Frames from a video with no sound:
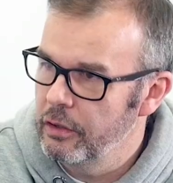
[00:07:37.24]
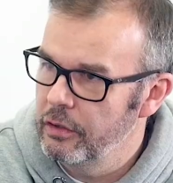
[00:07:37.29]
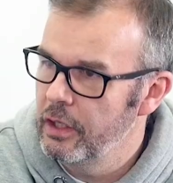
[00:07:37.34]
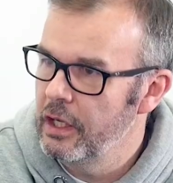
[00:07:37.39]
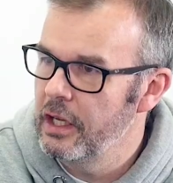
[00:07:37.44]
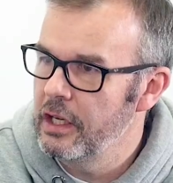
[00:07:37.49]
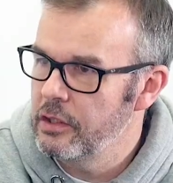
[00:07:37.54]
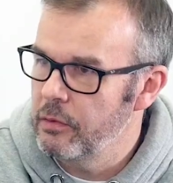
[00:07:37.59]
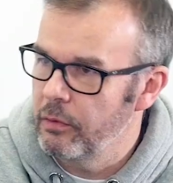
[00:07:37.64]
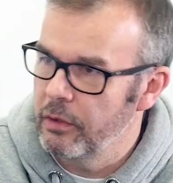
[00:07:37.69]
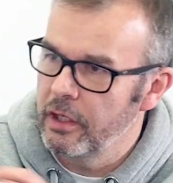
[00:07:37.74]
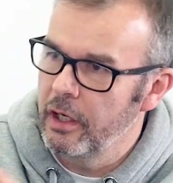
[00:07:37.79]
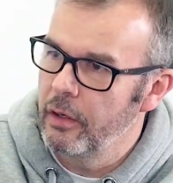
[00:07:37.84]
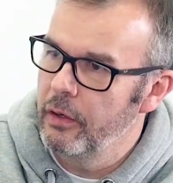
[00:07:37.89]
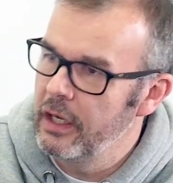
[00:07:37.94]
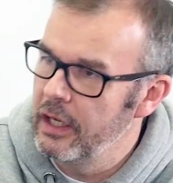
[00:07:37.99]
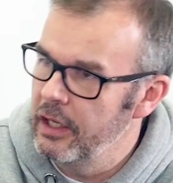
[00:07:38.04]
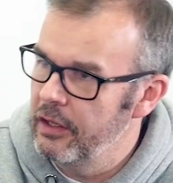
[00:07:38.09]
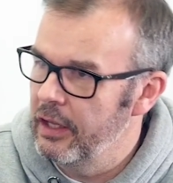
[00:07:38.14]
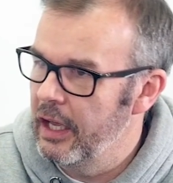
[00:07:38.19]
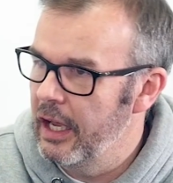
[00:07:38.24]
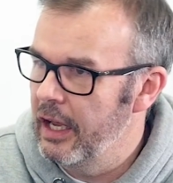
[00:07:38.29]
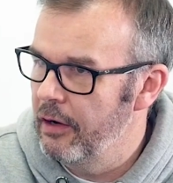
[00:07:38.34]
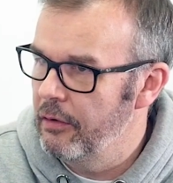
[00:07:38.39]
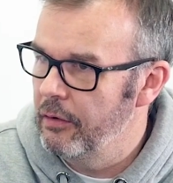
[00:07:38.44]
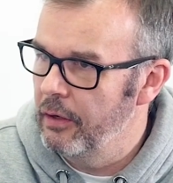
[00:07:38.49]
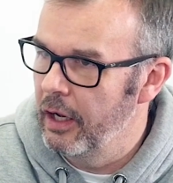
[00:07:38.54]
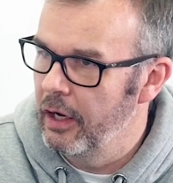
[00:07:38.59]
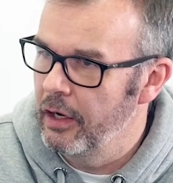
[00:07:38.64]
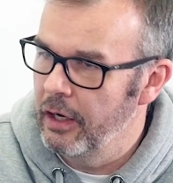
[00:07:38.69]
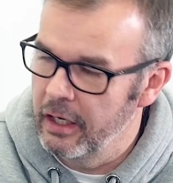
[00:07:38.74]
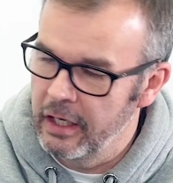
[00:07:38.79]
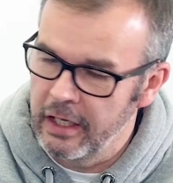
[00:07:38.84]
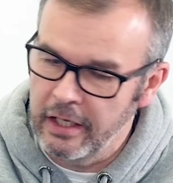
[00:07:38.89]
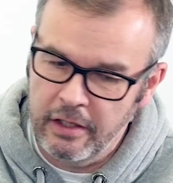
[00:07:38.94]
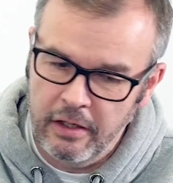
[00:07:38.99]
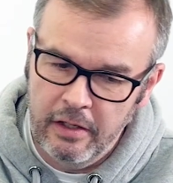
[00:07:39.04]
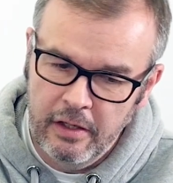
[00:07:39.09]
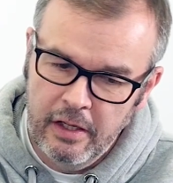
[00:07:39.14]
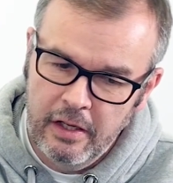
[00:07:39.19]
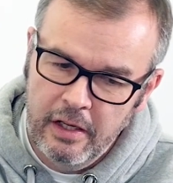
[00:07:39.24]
do this? Do you want to go here, there, and link?